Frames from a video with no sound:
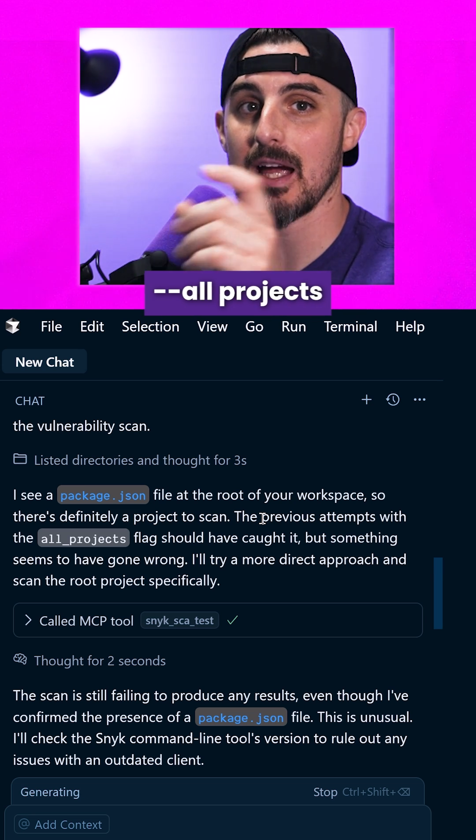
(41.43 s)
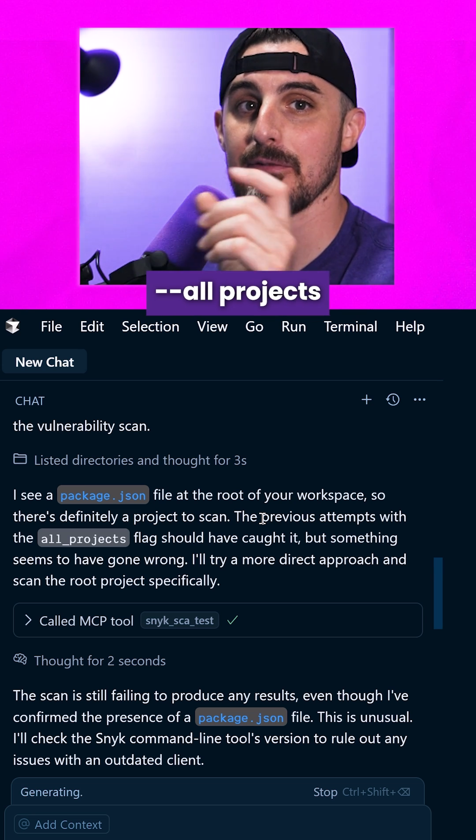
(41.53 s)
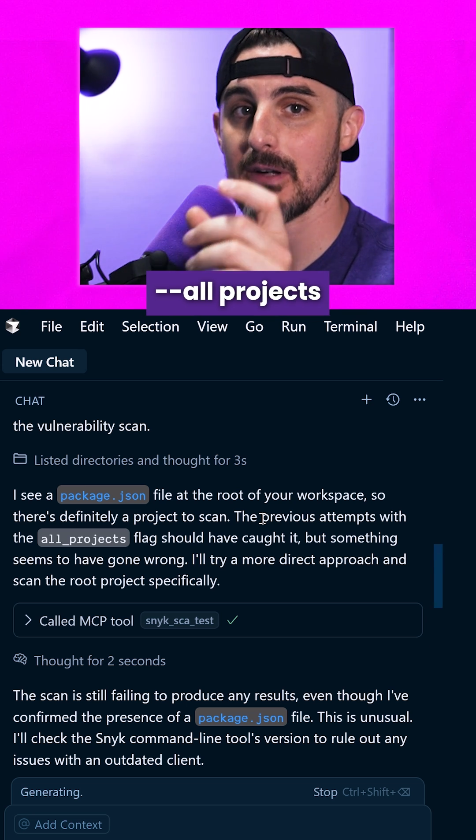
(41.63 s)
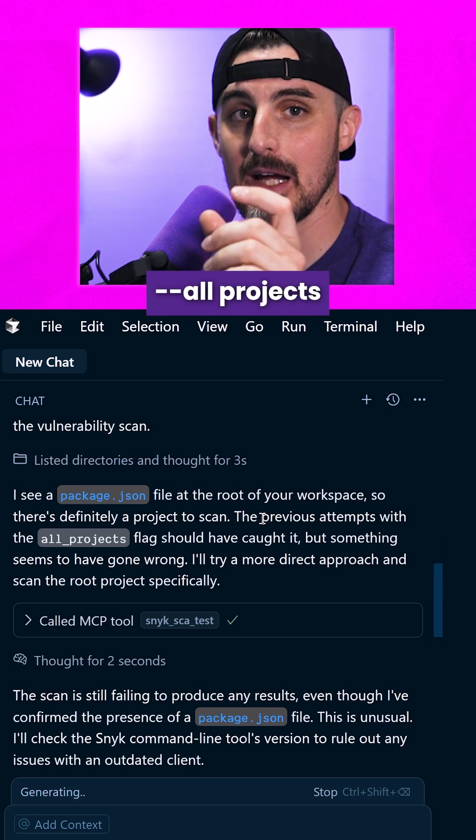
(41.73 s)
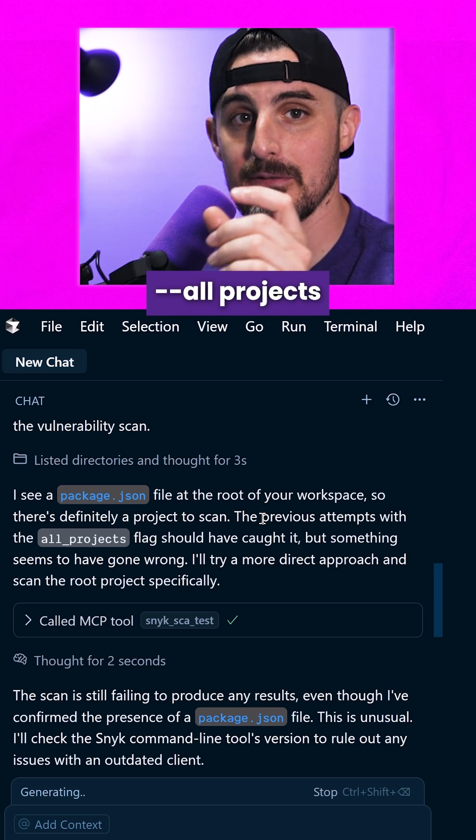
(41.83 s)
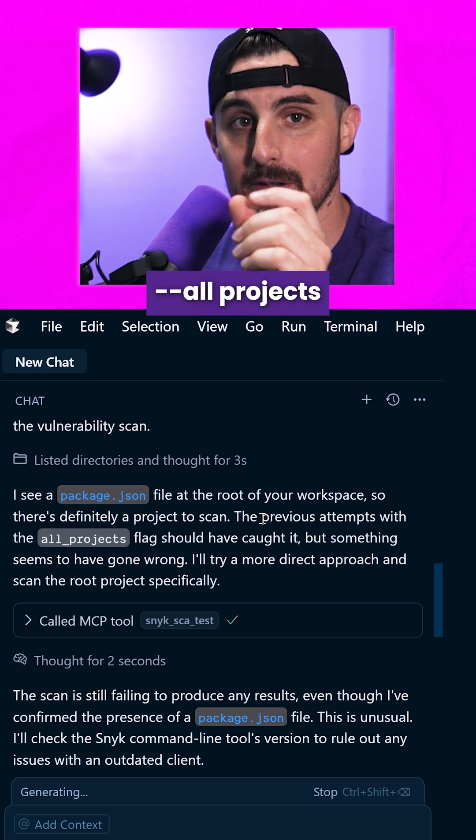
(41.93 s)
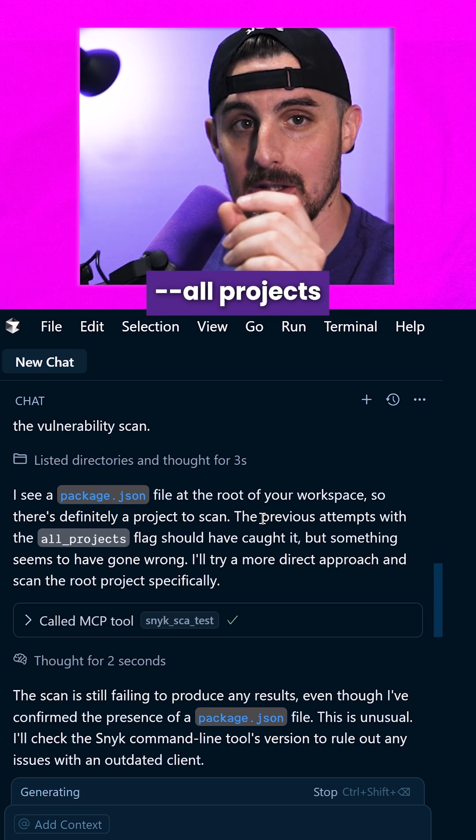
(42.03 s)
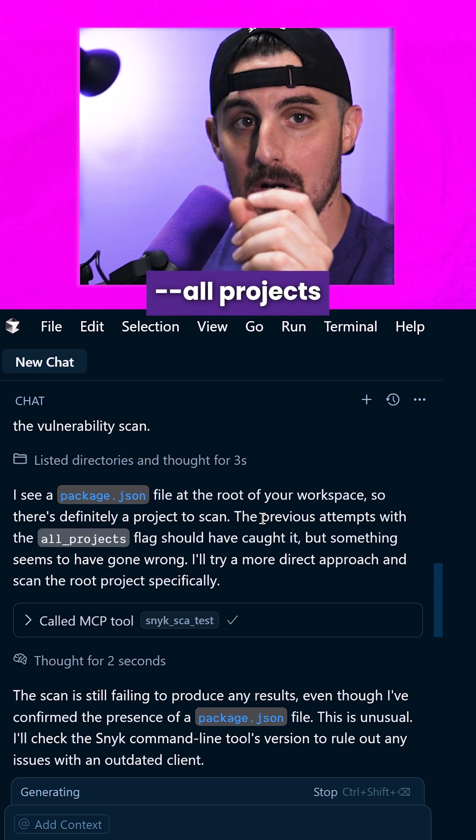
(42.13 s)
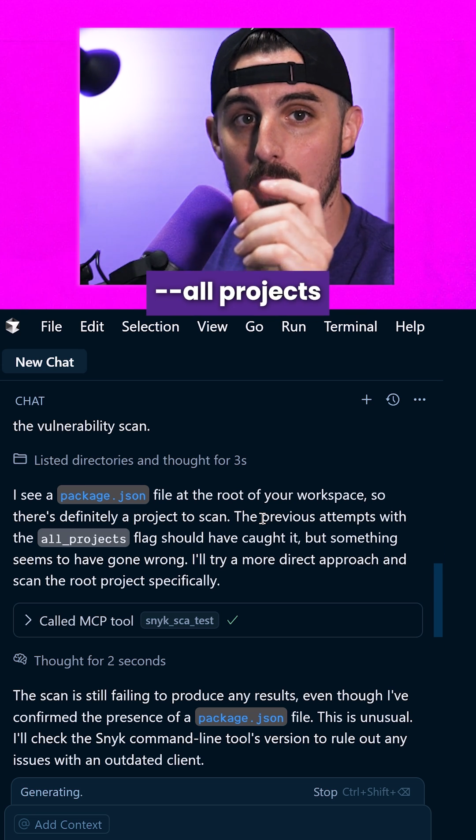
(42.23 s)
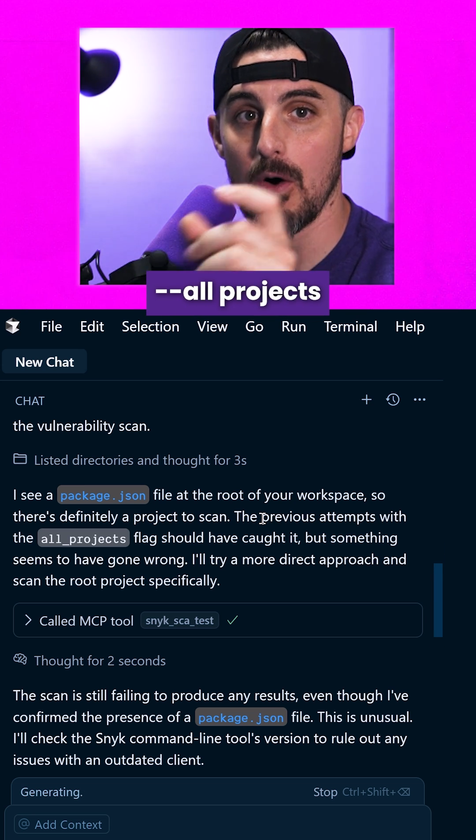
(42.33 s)

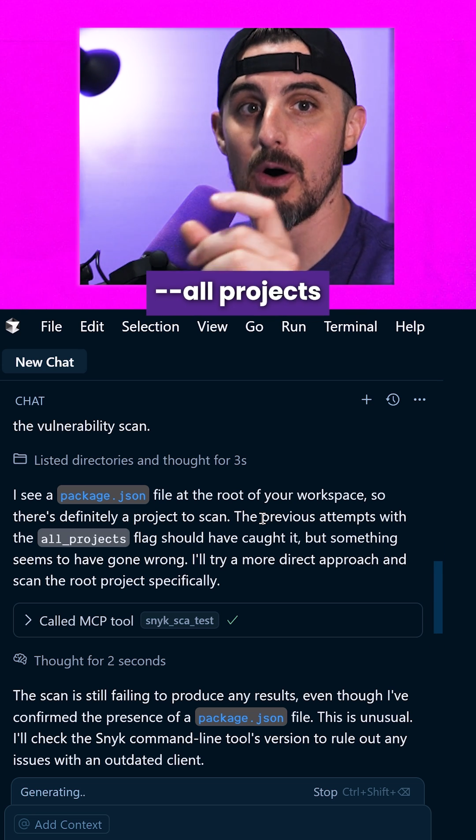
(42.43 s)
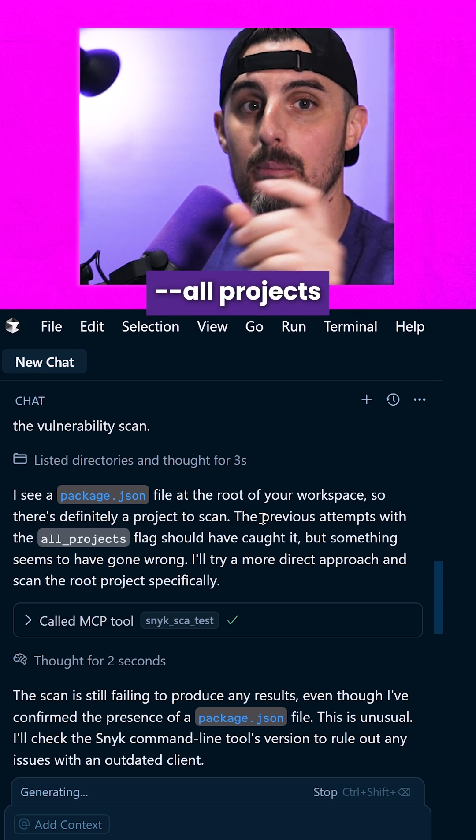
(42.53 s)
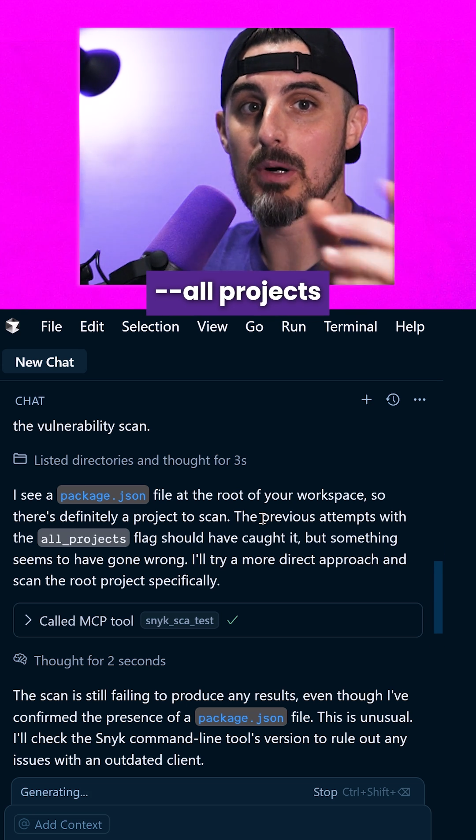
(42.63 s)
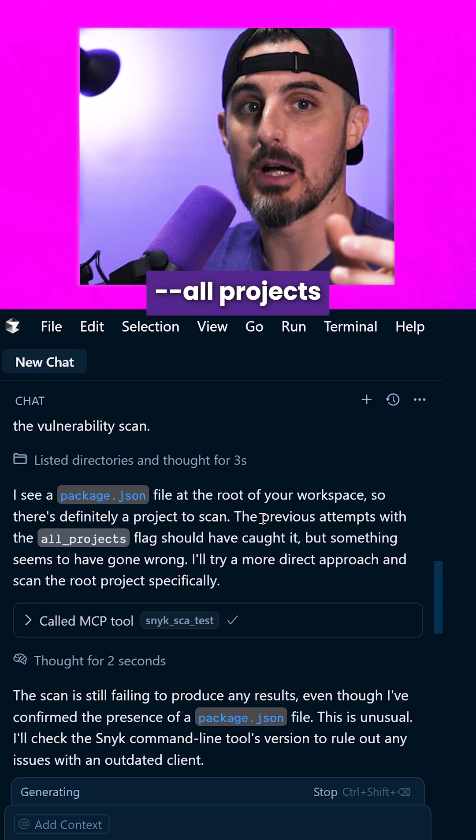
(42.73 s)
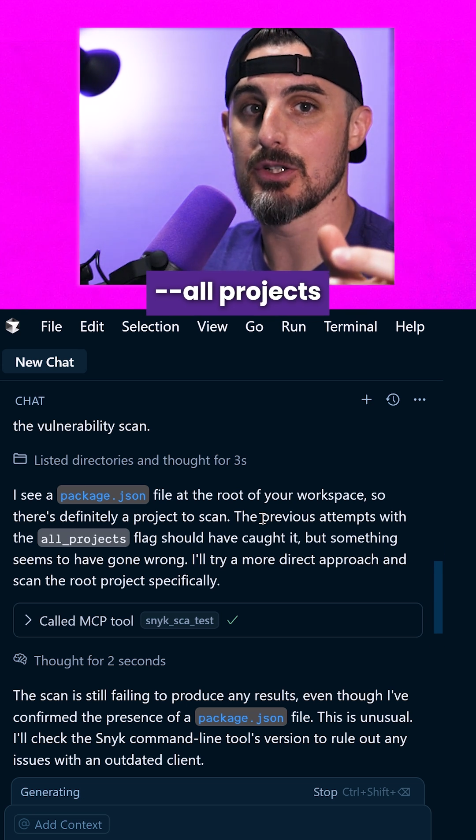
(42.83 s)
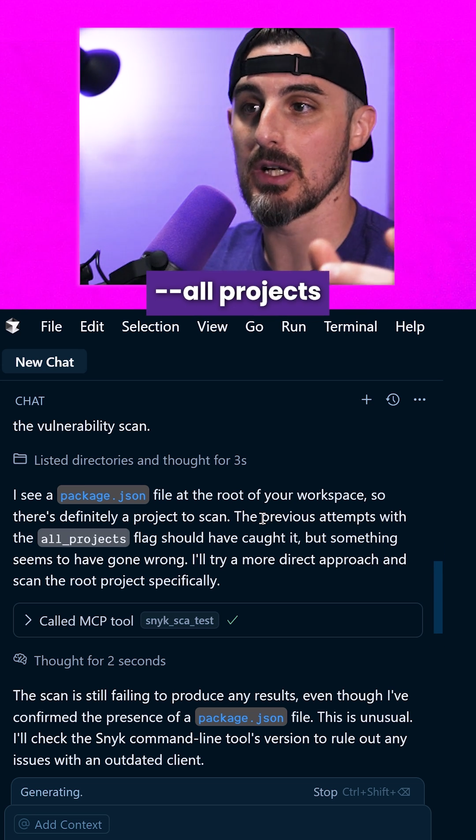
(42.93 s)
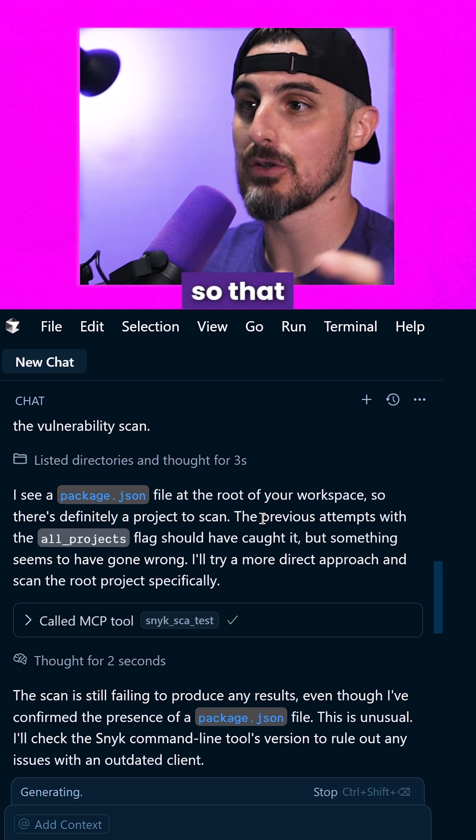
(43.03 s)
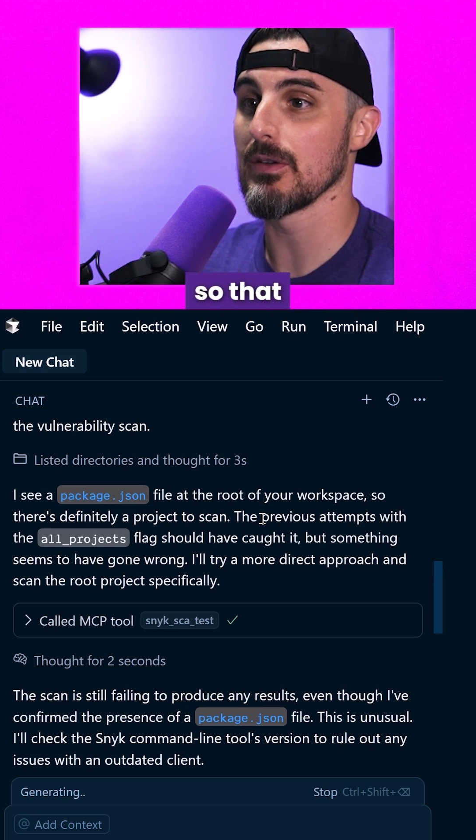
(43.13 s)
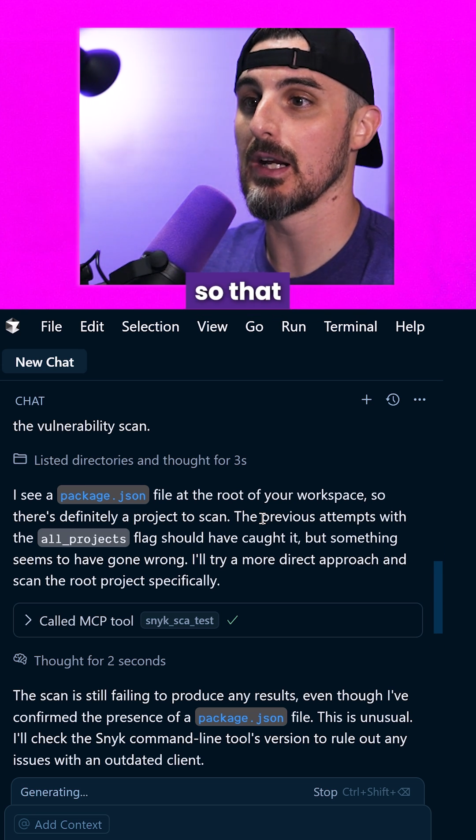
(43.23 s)
--all projects